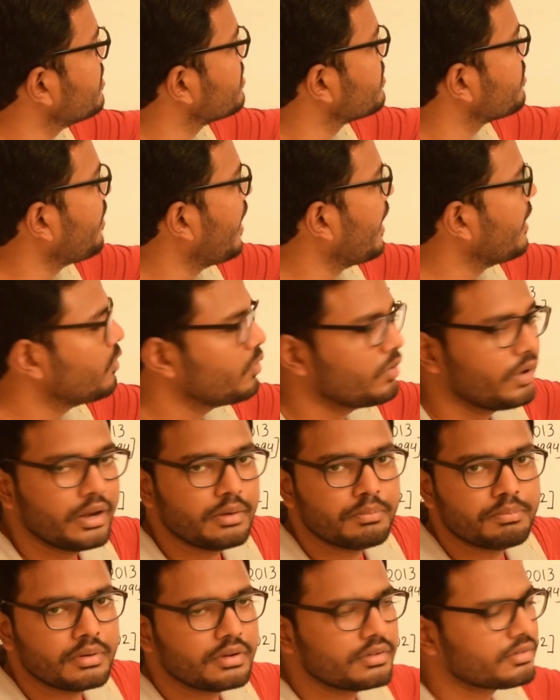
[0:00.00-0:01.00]
is 5 to
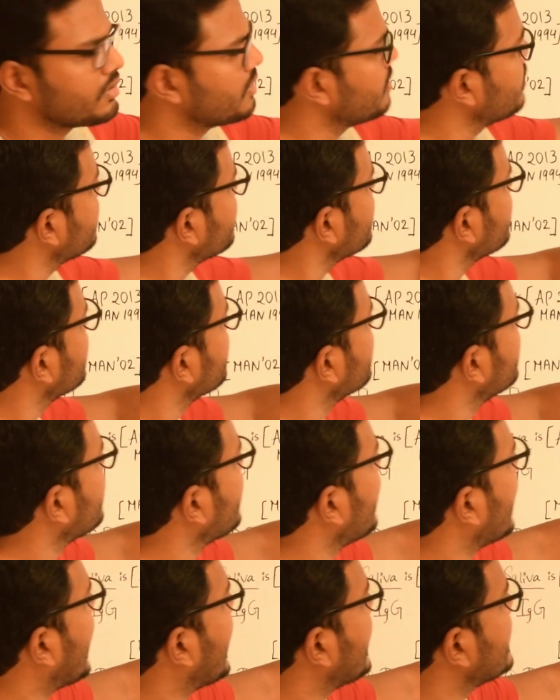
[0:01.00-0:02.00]
8%,
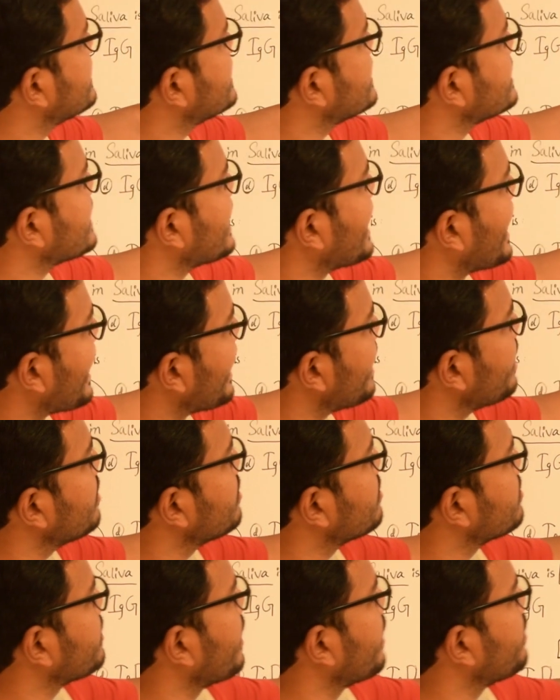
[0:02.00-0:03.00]
IgA
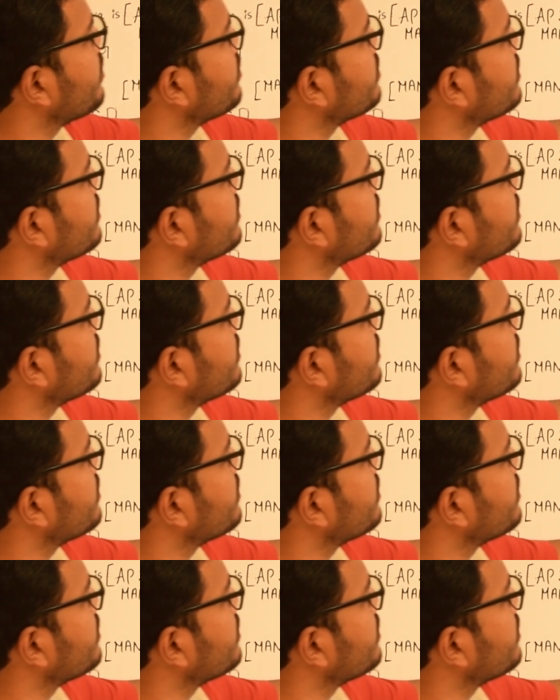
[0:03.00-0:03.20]
is 10 to